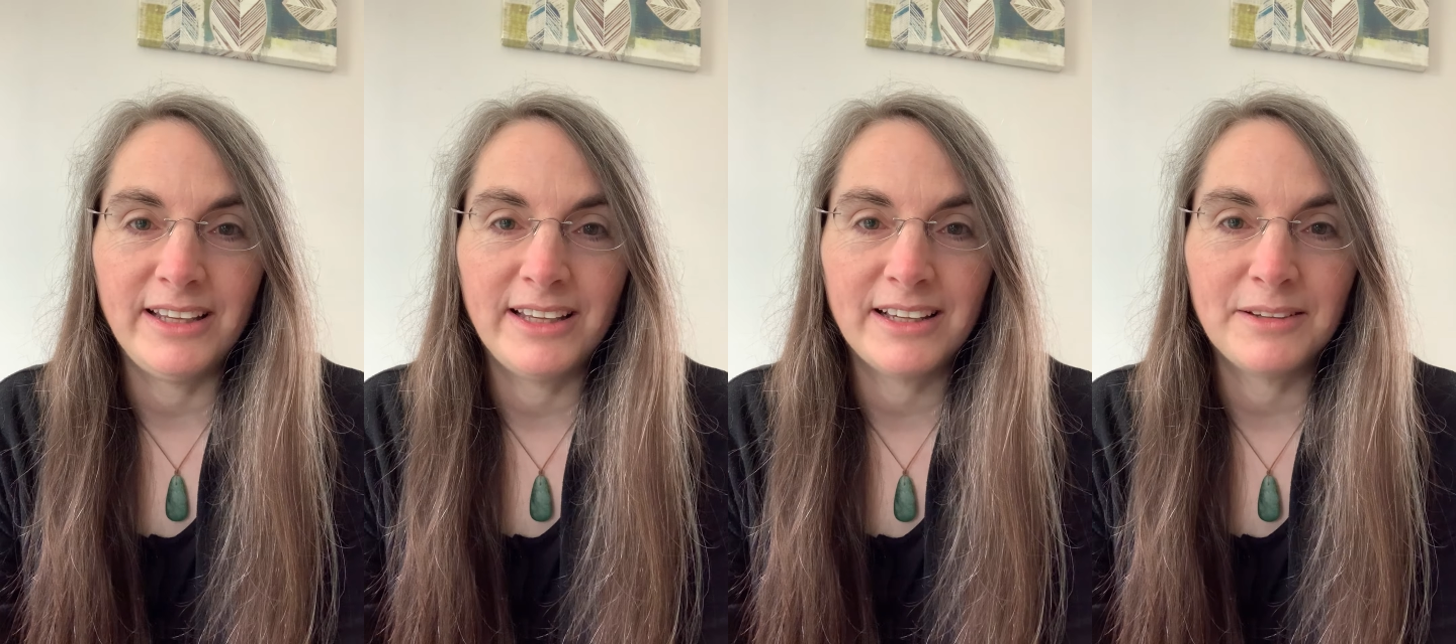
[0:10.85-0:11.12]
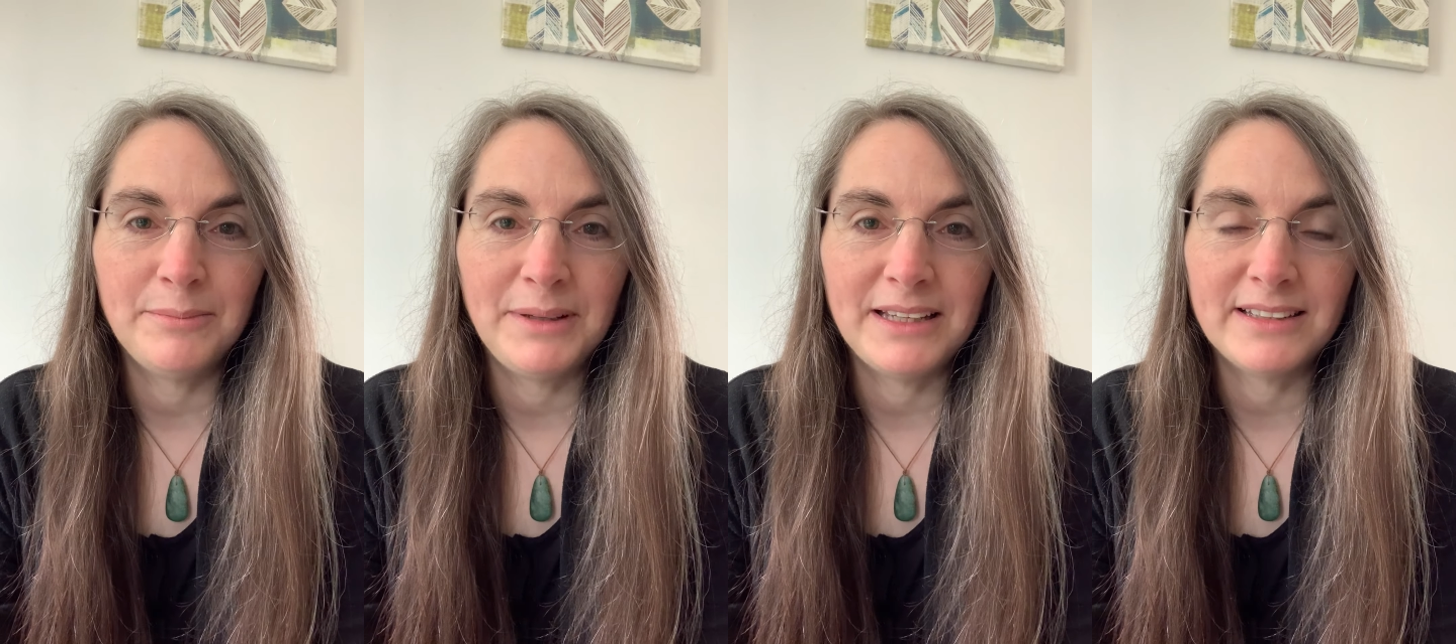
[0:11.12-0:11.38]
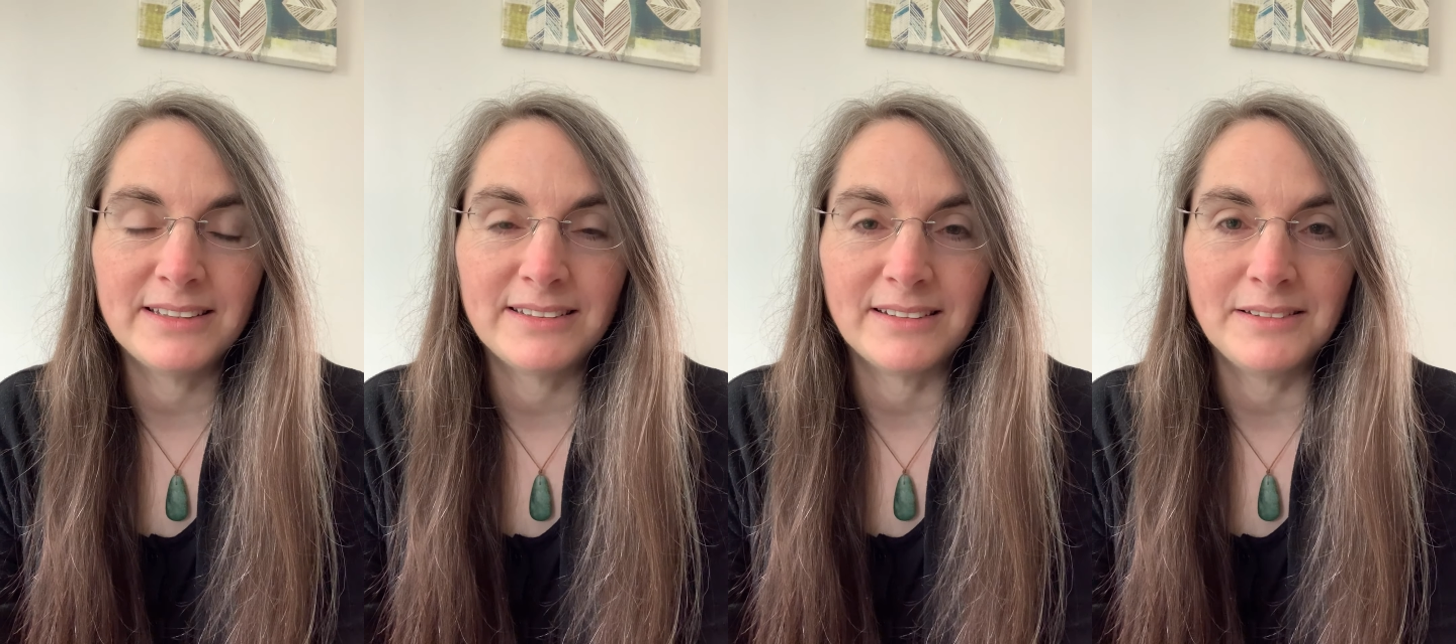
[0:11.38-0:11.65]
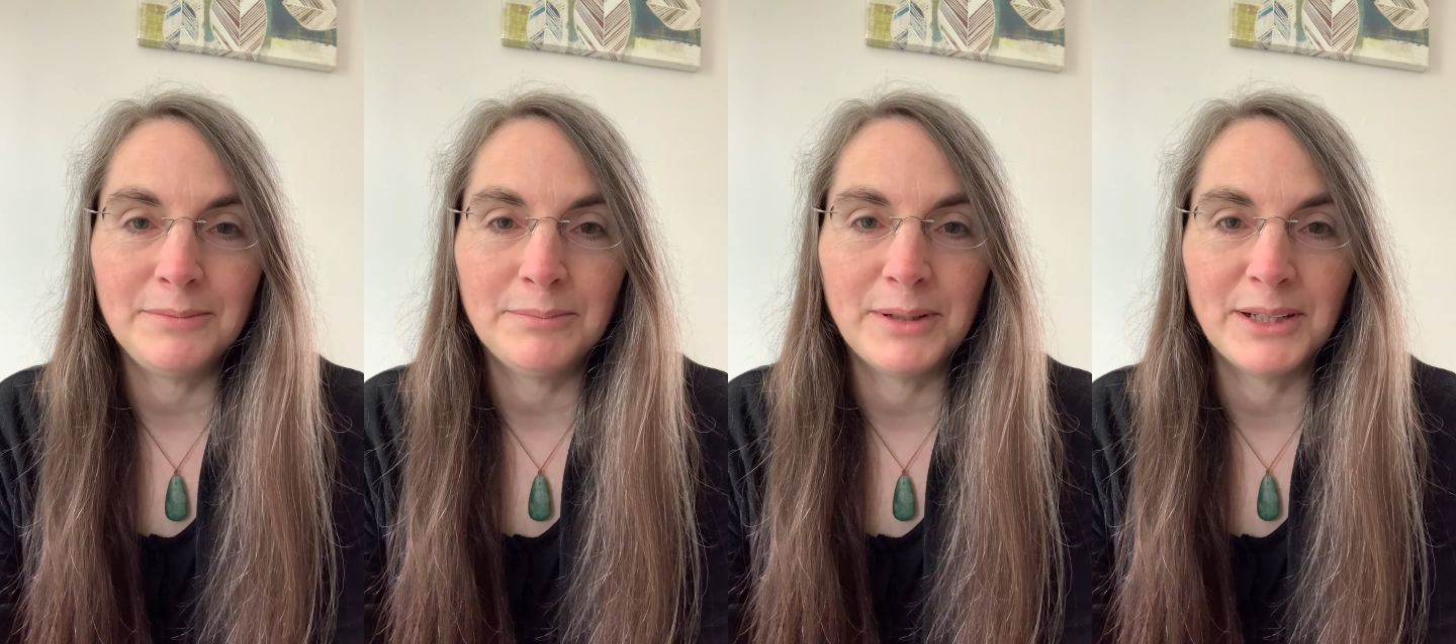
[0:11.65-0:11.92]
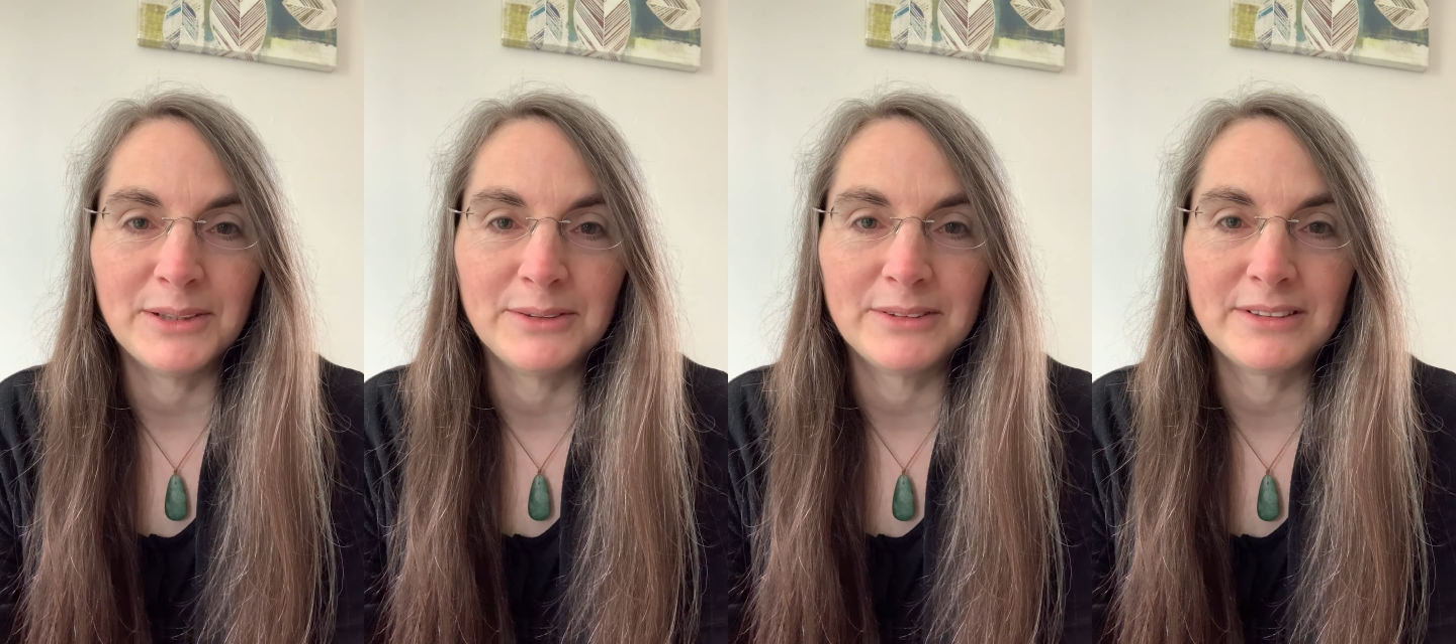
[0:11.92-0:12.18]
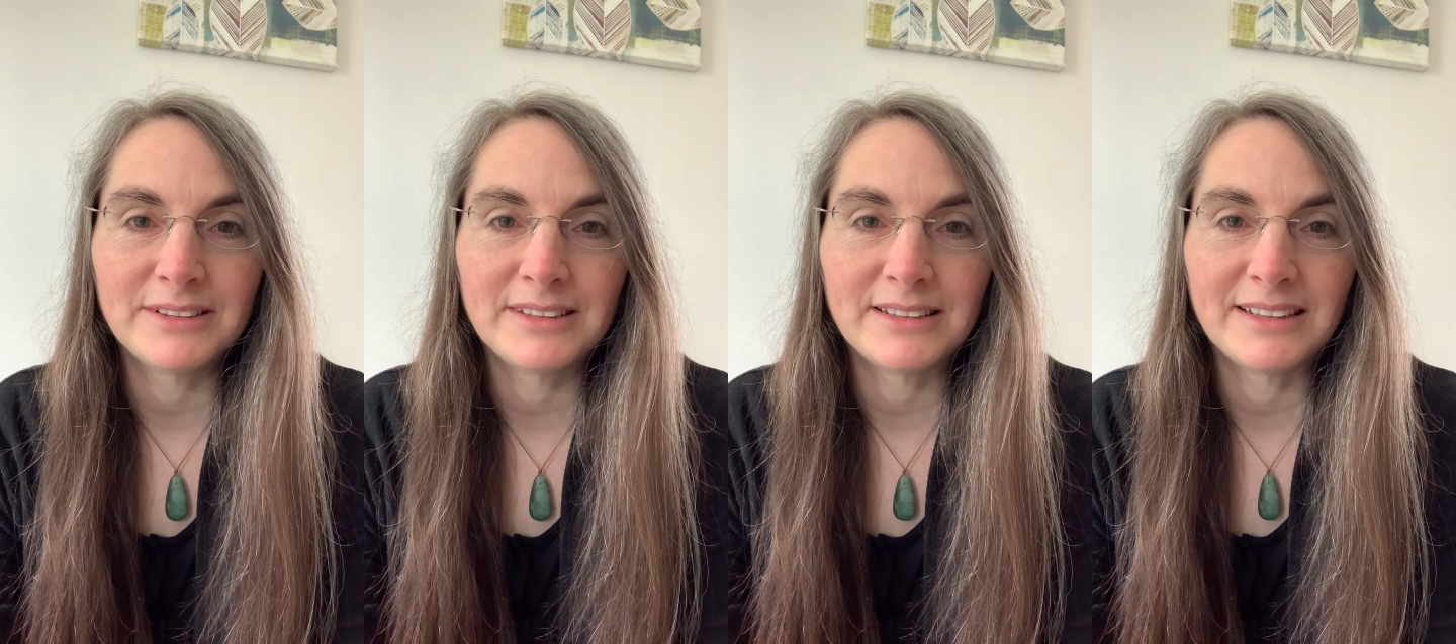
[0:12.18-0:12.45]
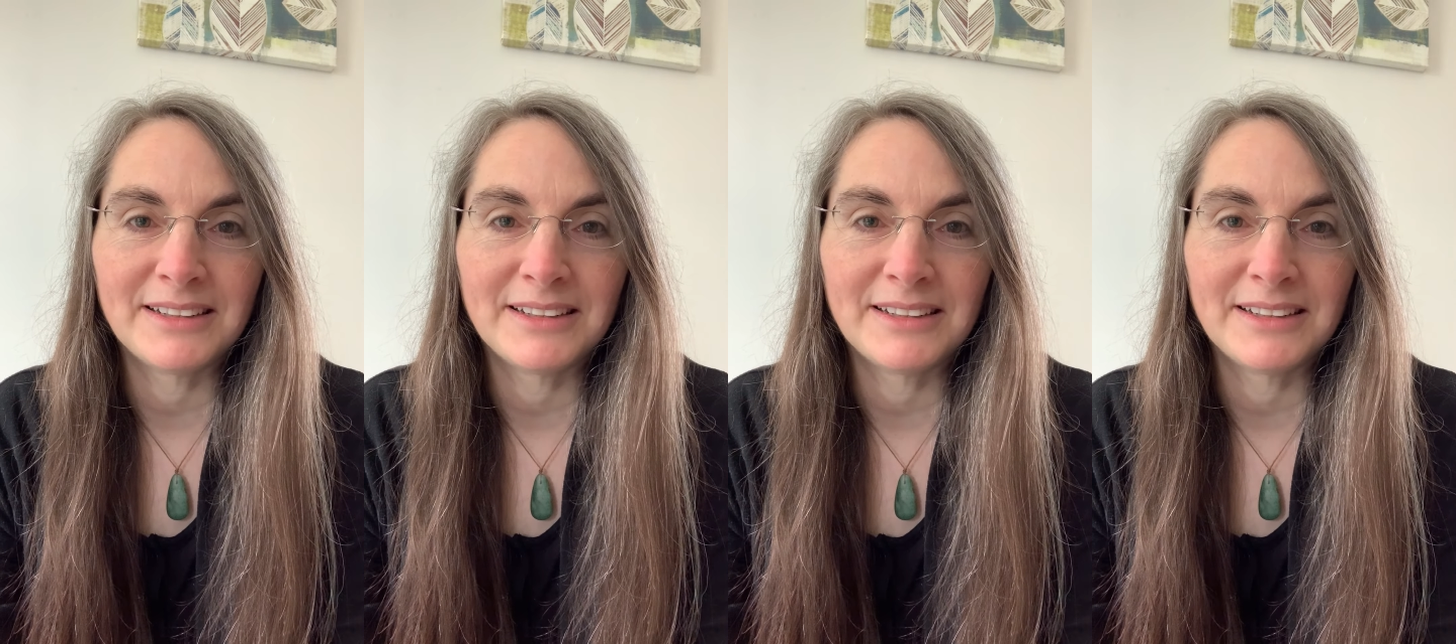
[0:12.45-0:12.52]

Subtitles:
It can be a signpost.